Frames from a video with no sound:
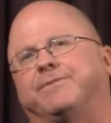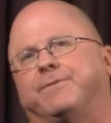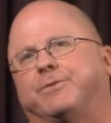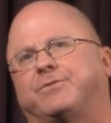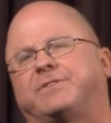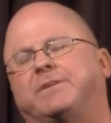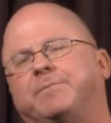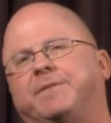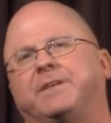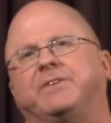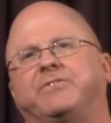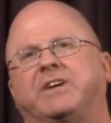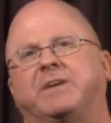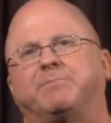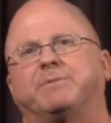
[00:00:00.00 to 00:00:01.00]
1 Timothy
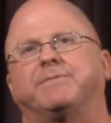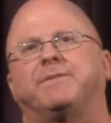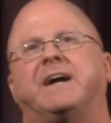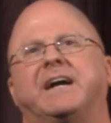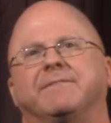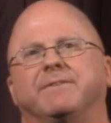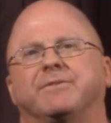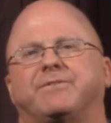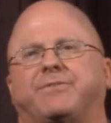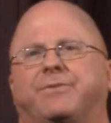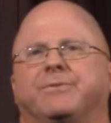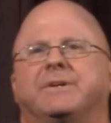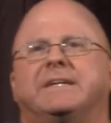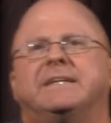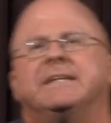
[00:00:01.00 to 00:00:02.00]
chapter 5, verse
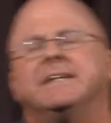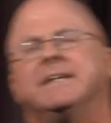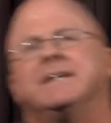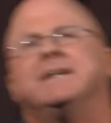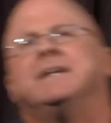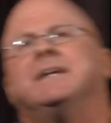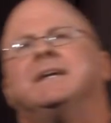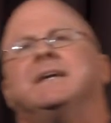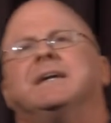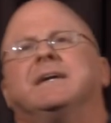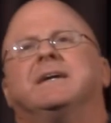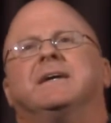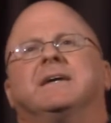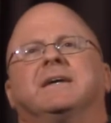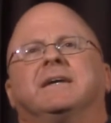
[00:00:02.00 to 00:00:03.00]
3.
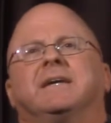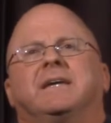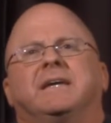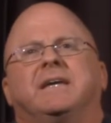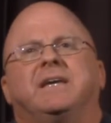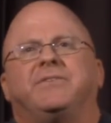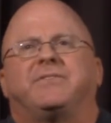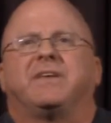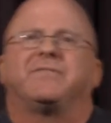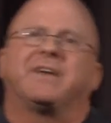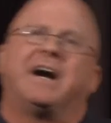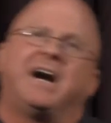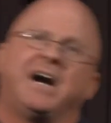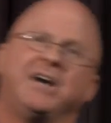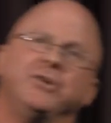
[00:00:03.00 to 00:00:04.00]
He says,
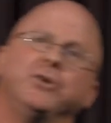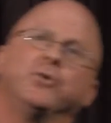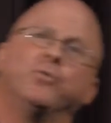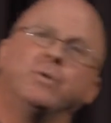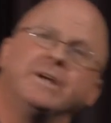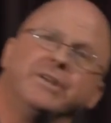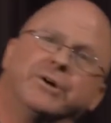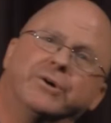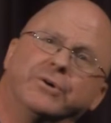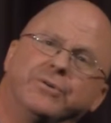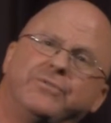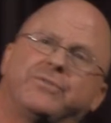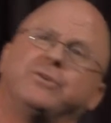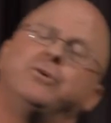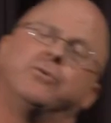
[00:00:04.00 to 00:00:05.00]
honor
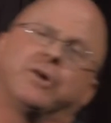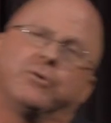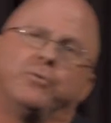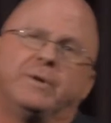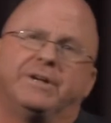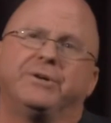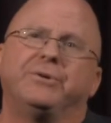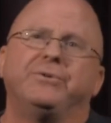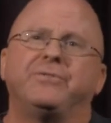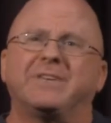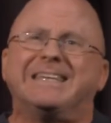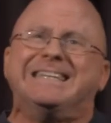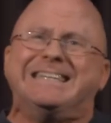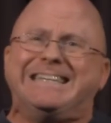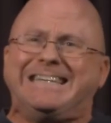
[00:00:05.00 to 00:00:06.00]
widows who are widows
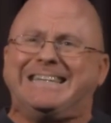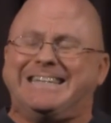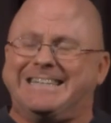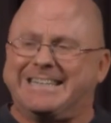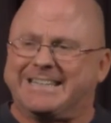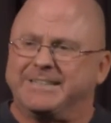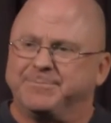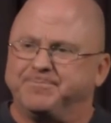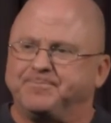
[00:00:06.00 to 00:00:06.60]
indeed.